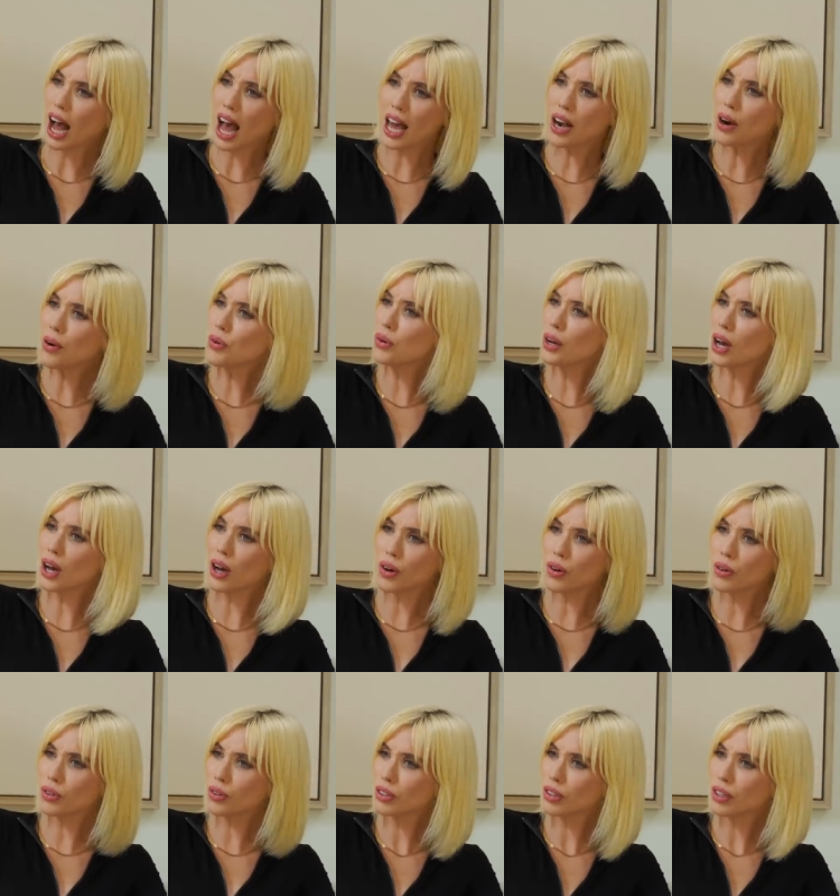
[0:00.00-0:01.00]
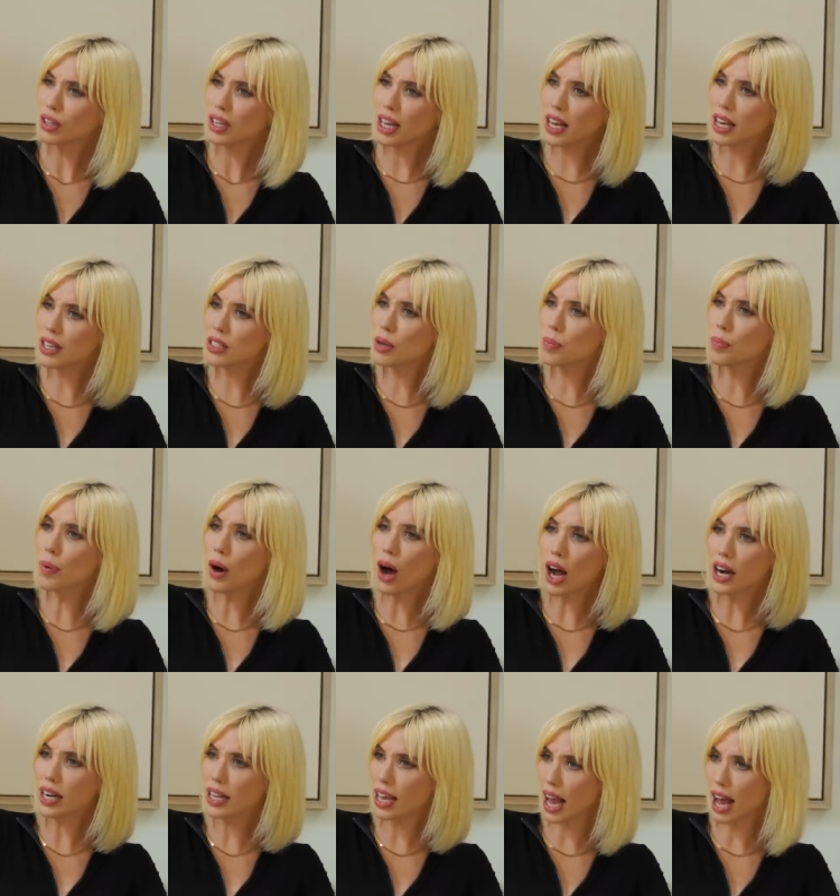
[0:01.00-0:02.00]
I don't know. He has a
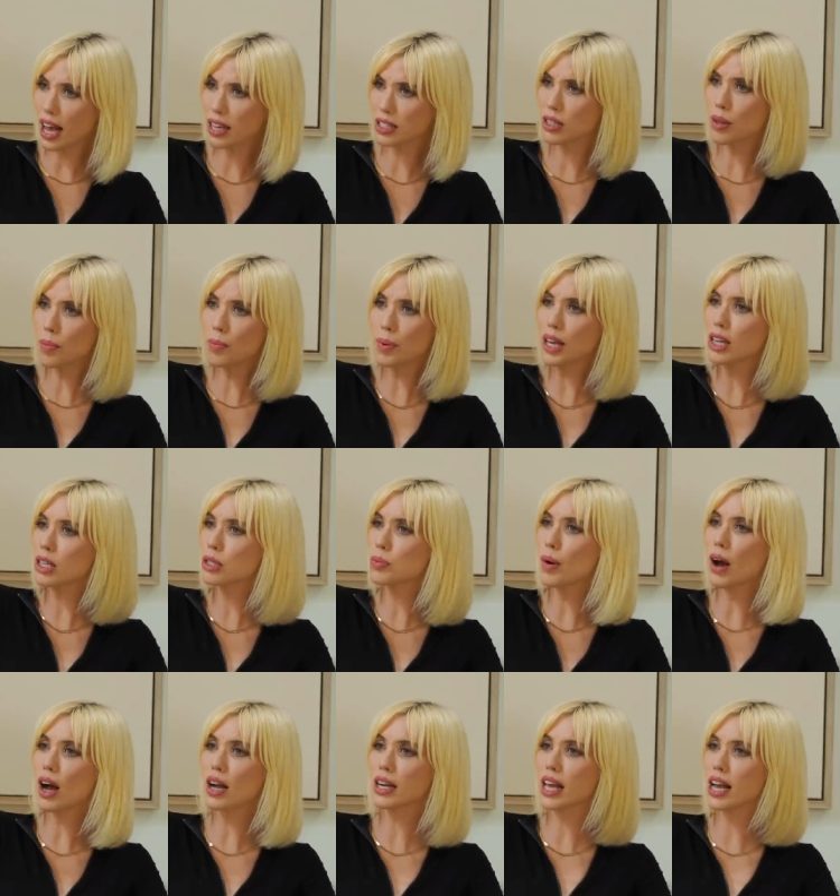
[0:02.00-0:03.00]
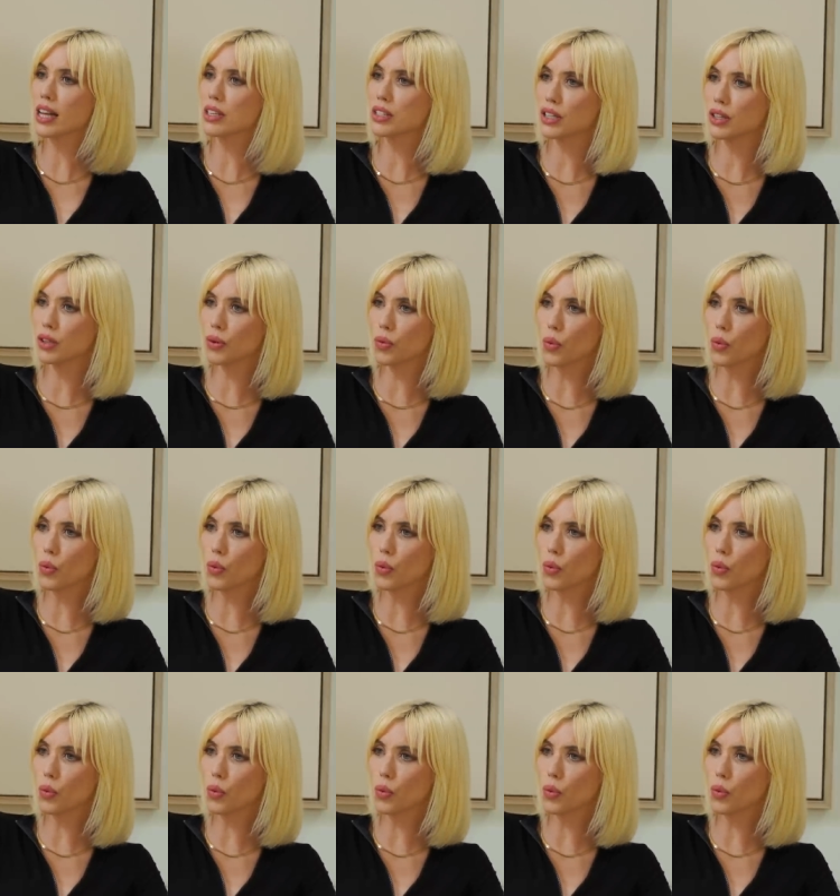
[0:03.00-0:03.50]
podcast, the biggest podcast in the